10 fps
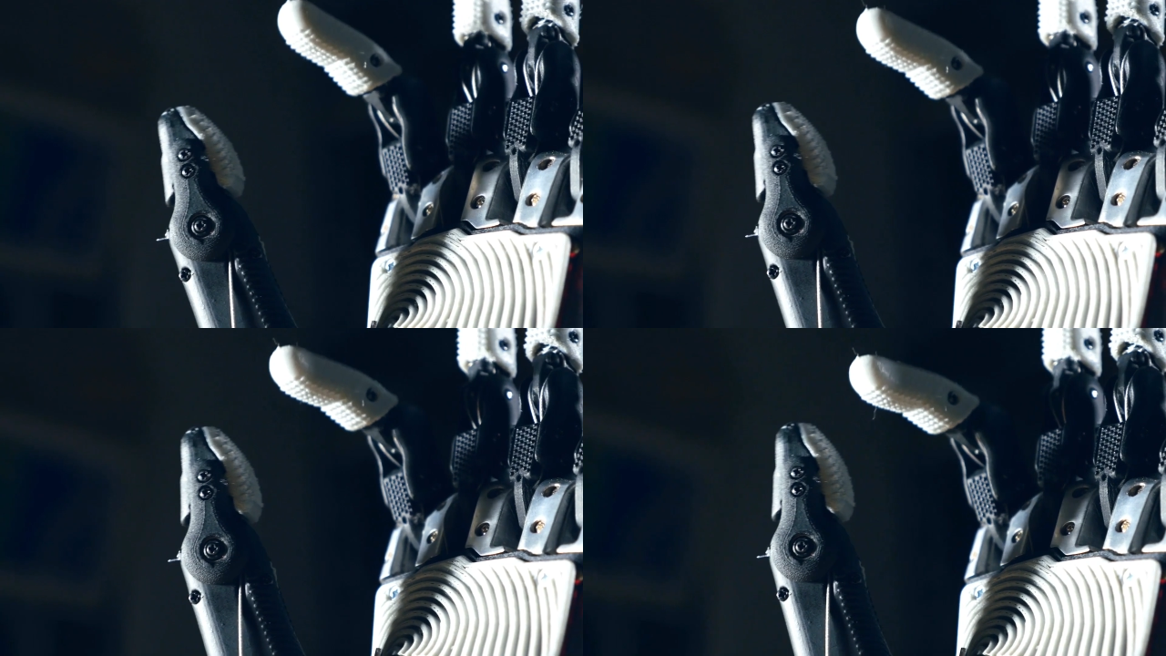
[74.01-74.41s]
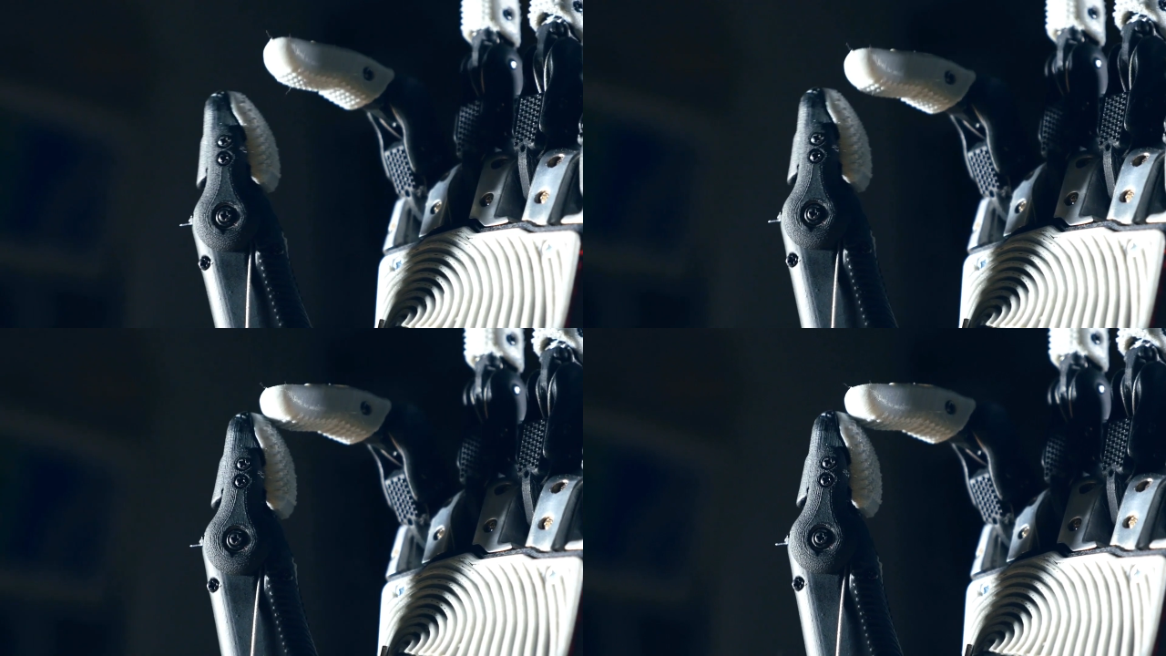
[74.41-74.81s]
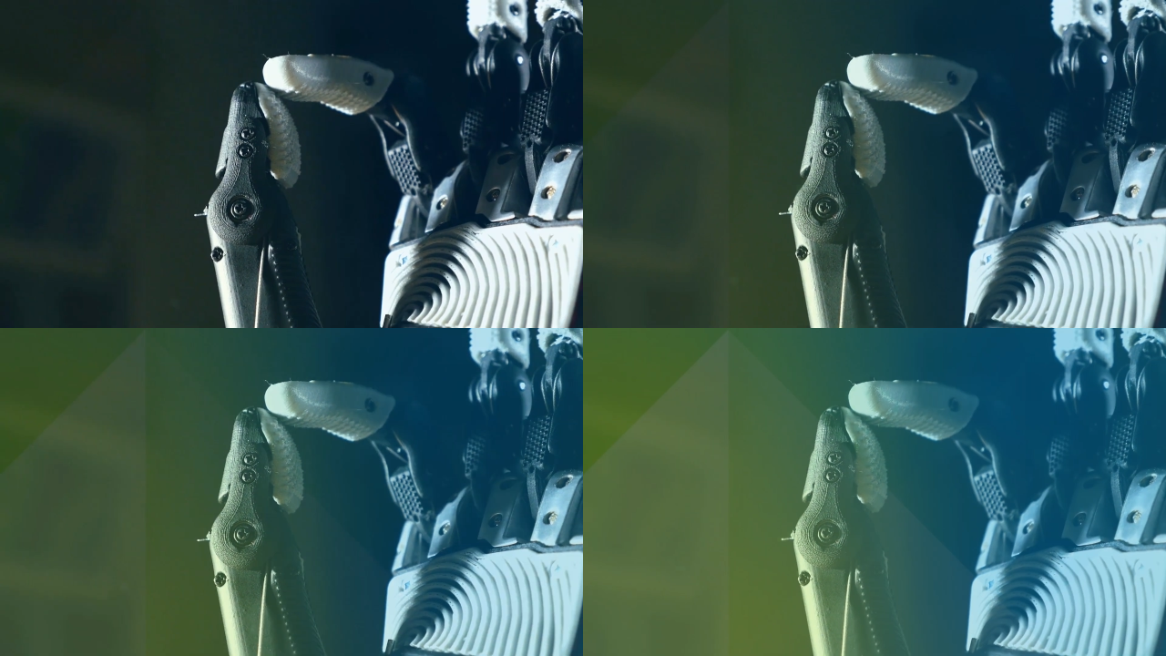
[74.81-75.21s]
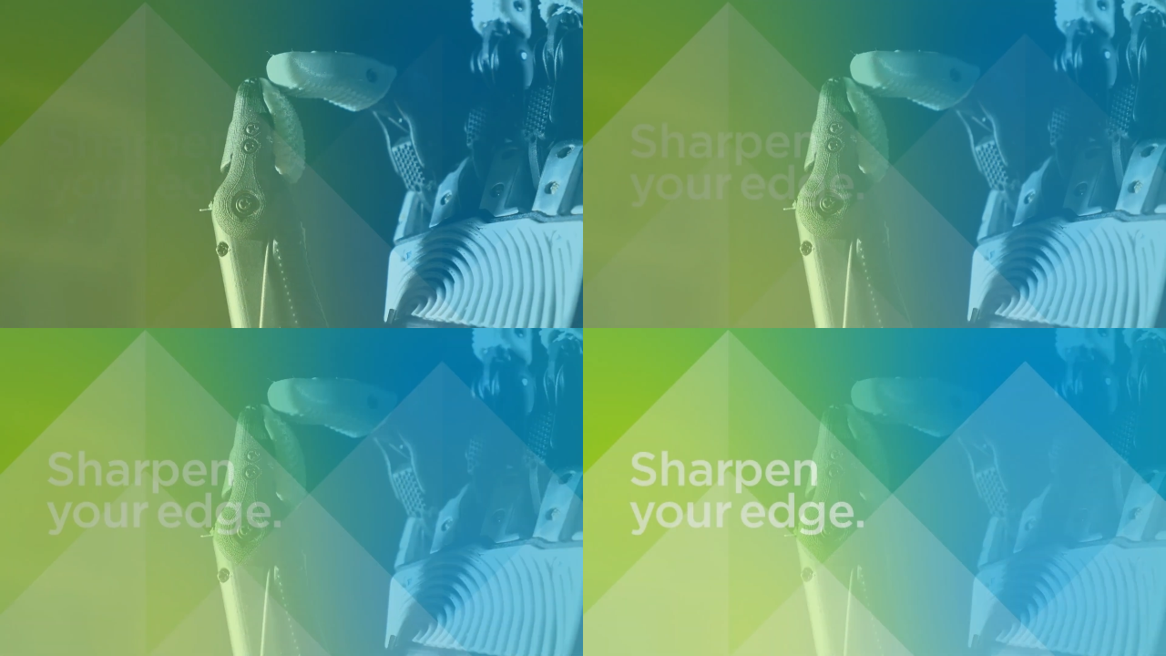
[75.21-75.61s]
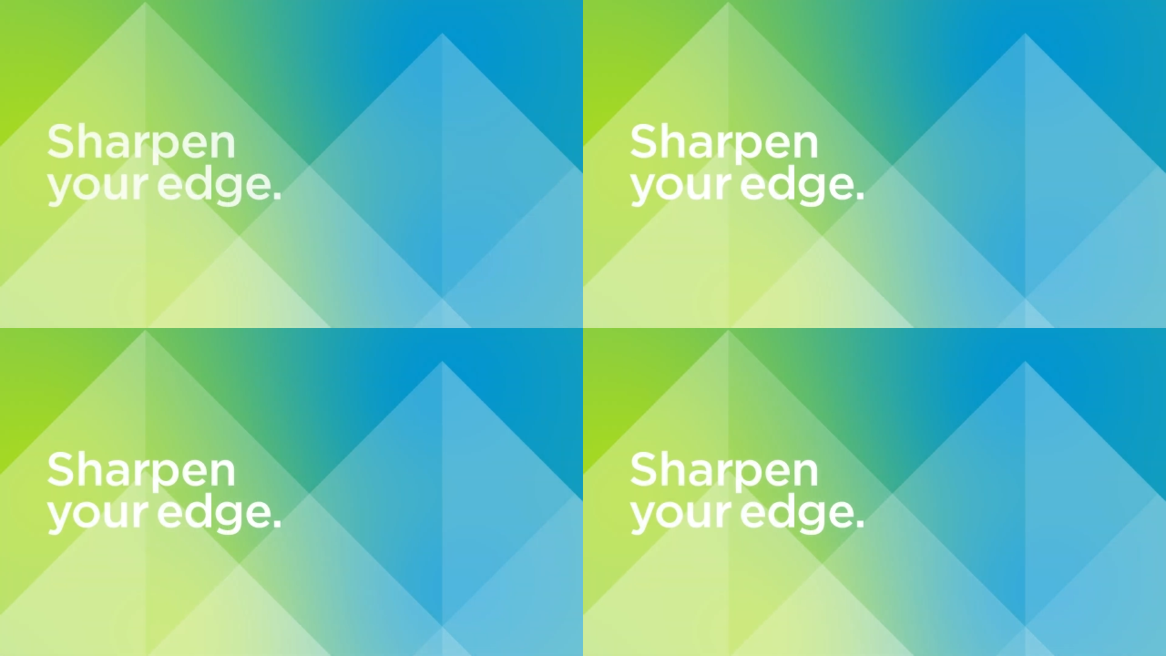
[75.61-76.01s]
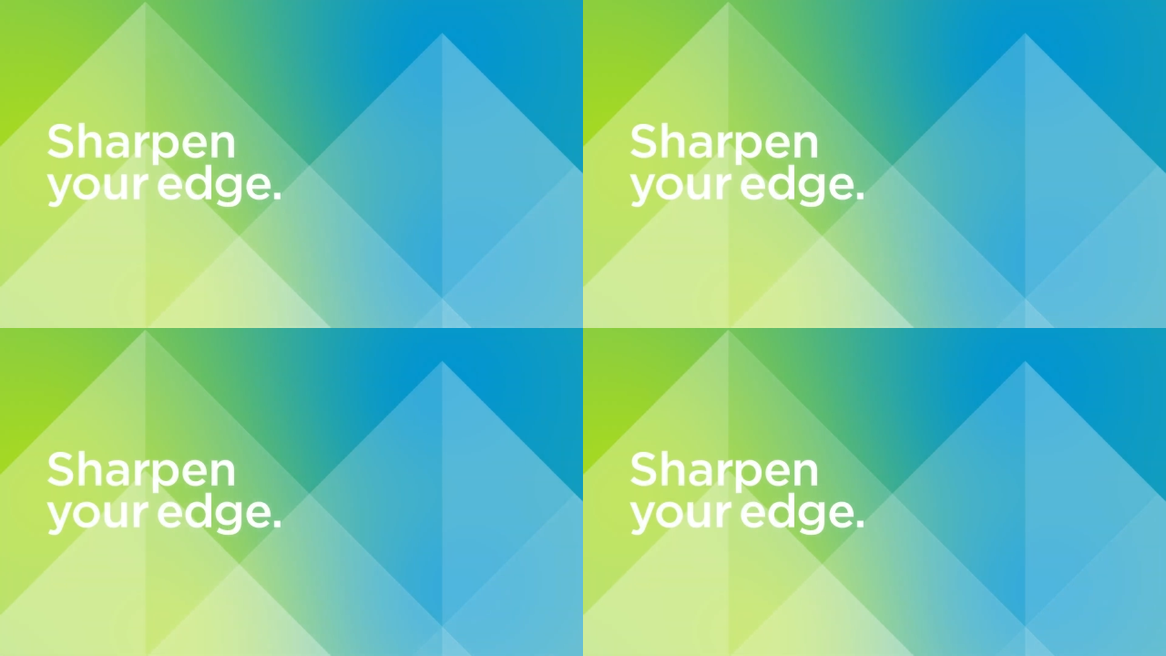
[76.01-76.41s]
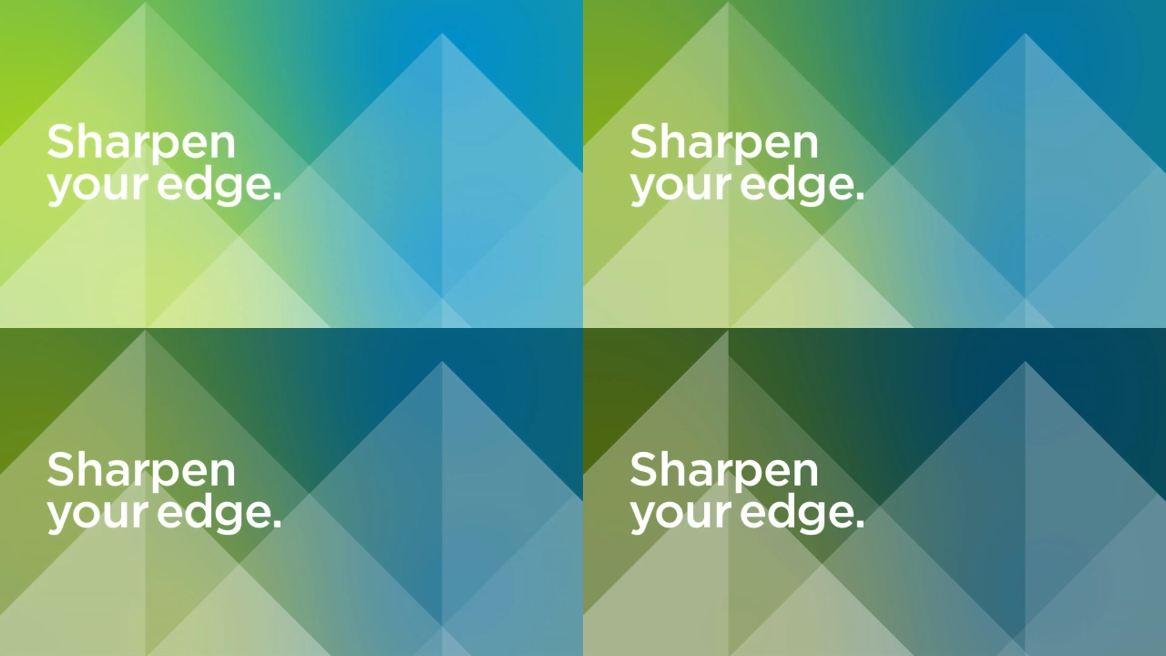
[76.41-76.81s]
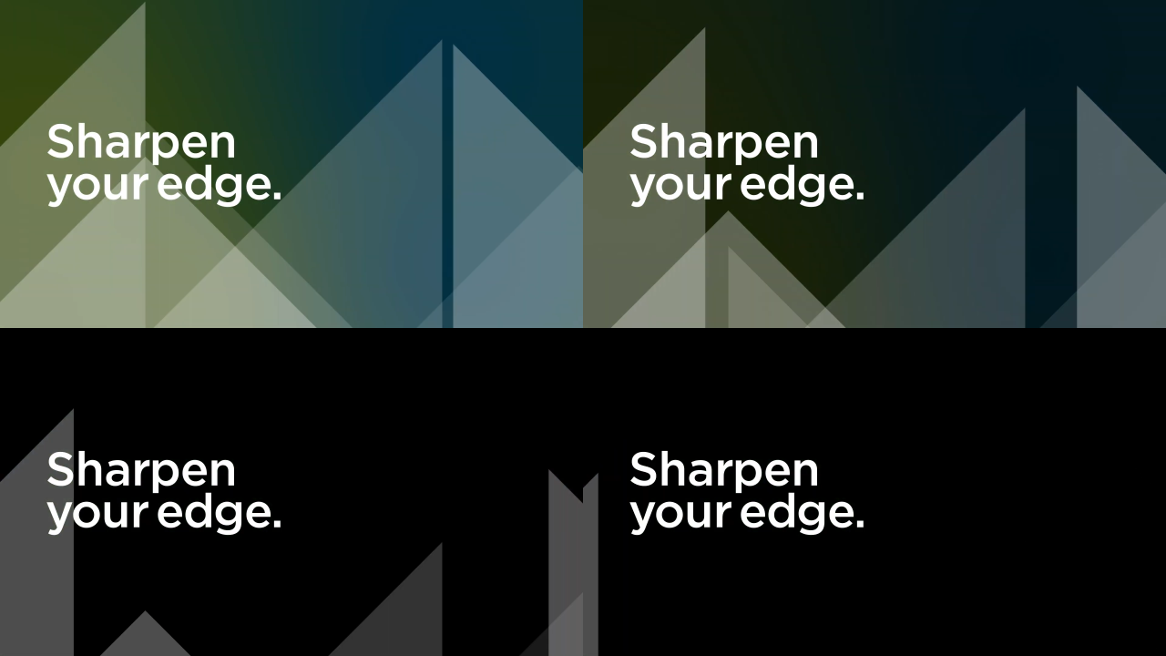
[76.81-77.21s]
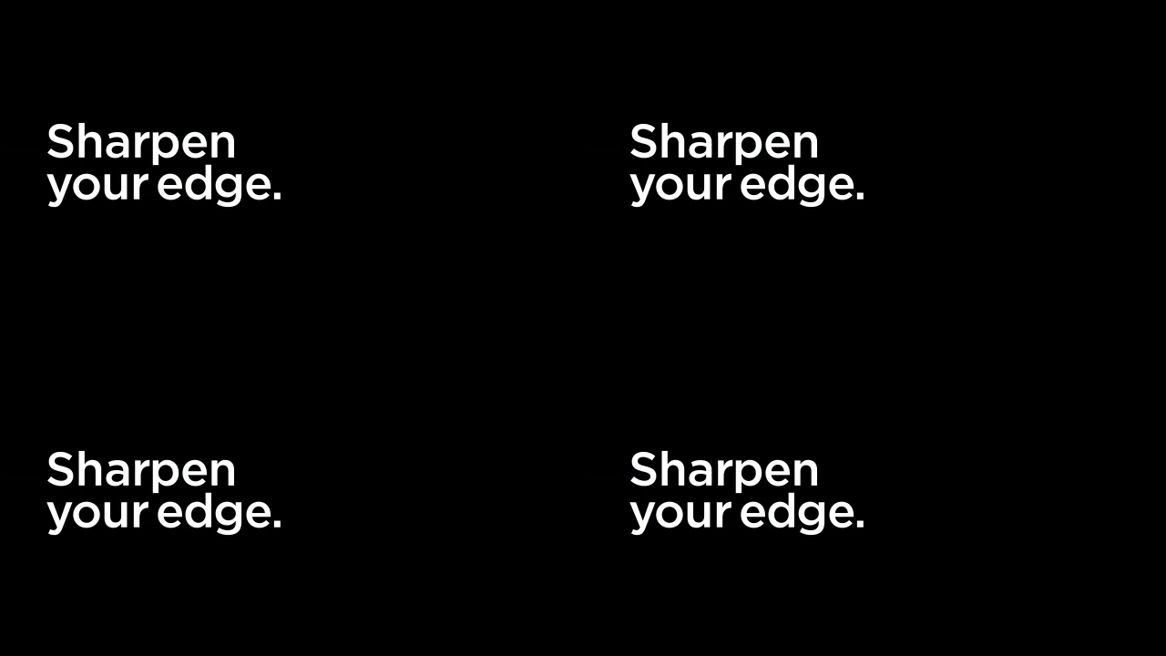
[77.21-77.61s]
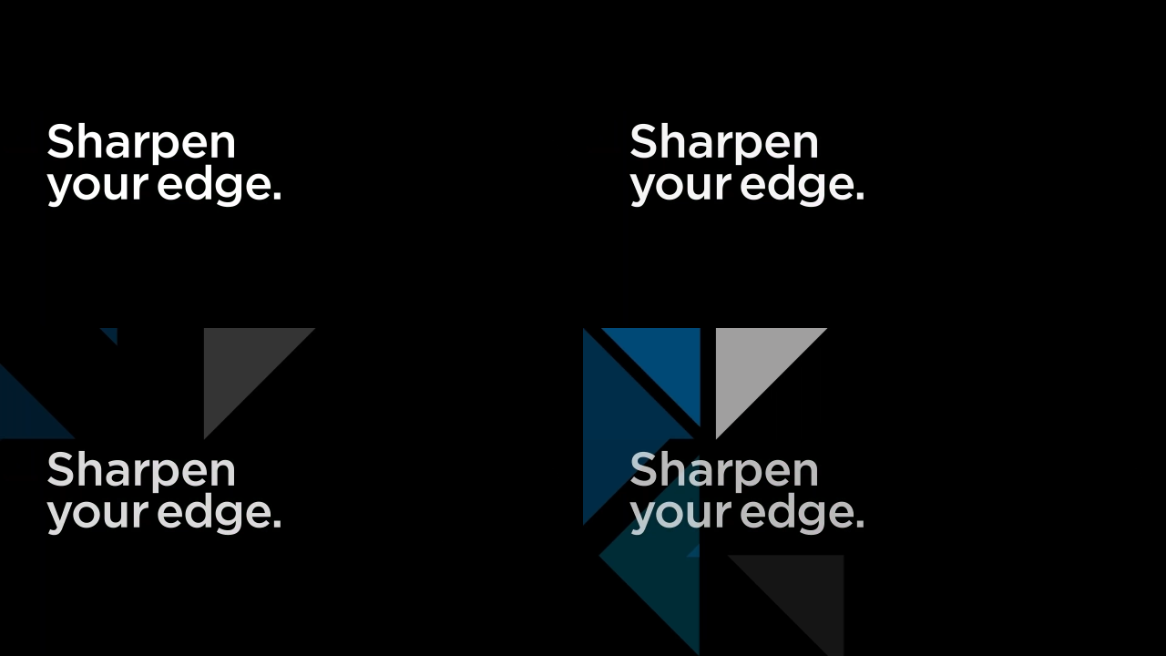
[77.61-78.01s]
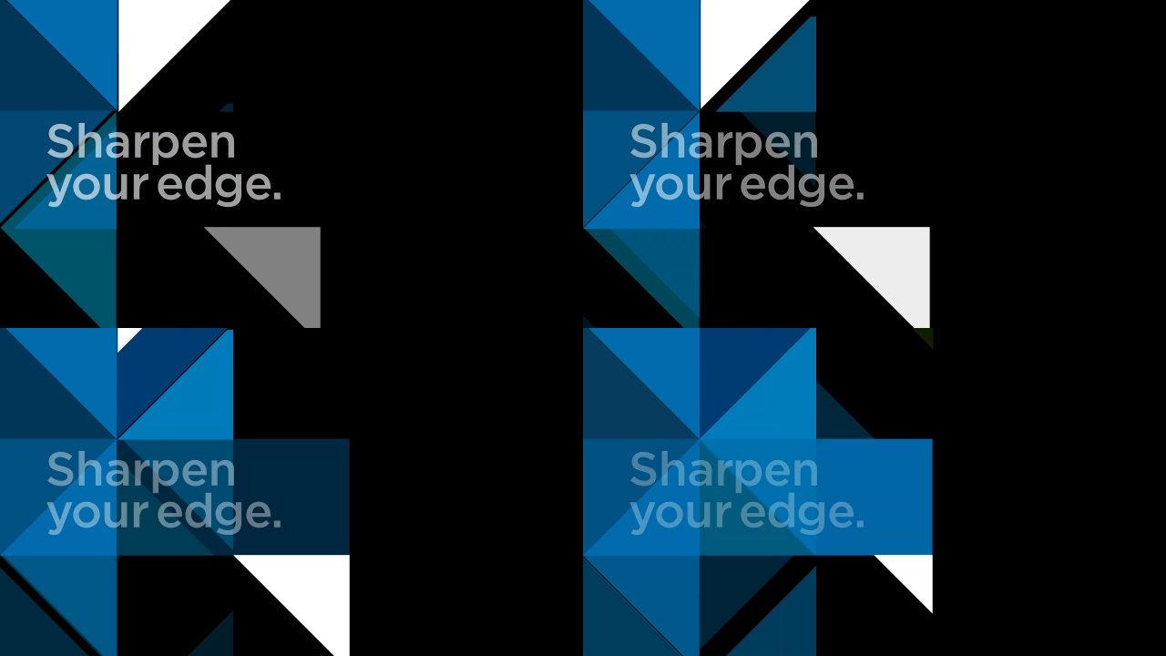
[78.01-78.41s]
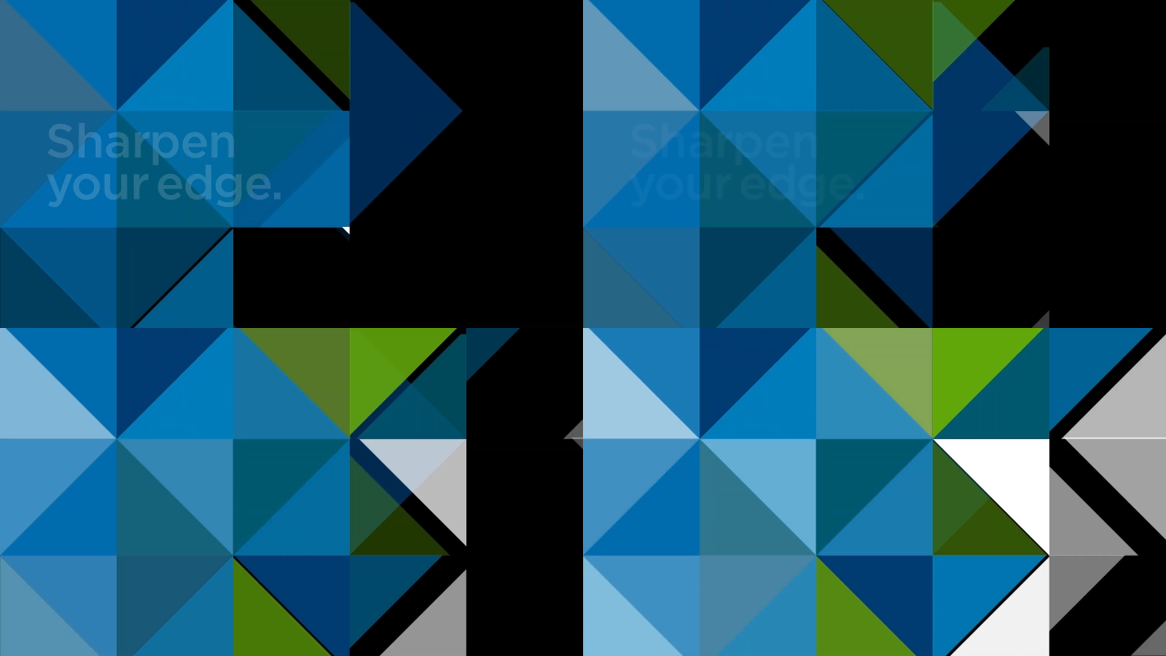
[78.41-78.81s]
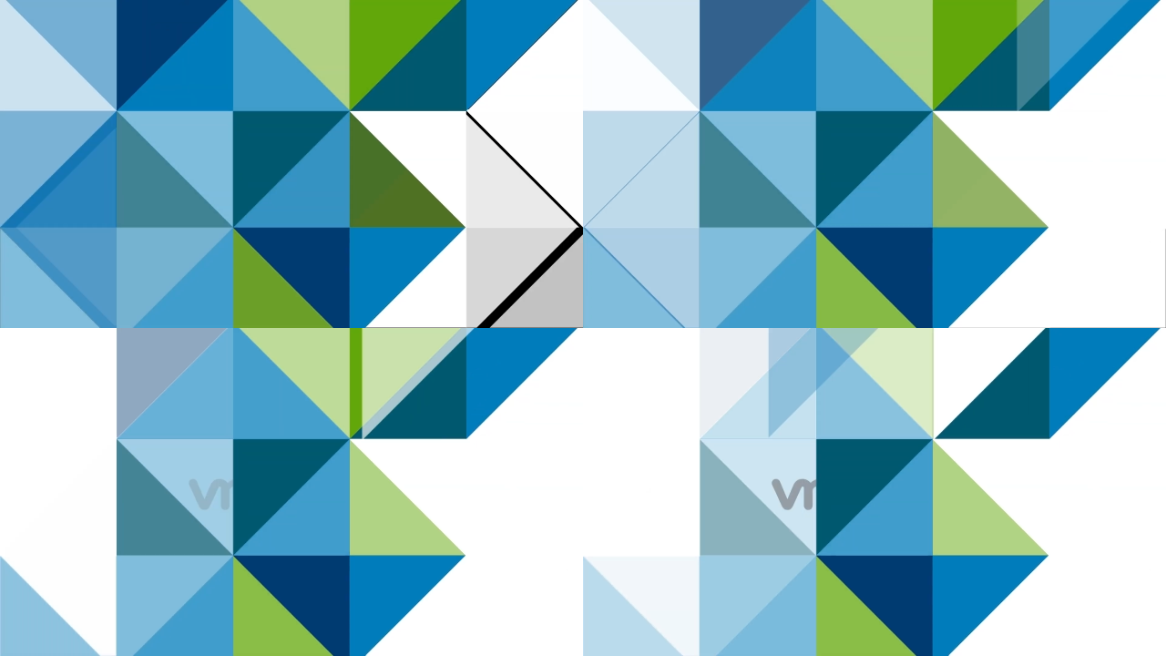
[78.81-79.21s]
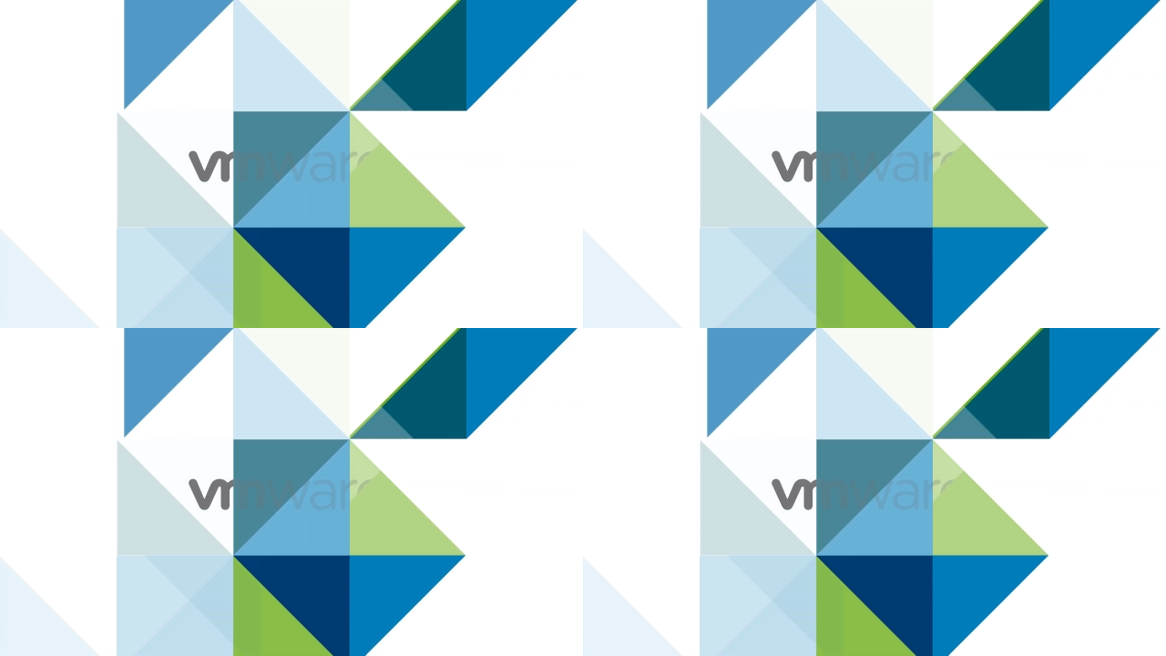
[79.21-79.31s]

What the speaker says: No face is visible, so there are no lips to read.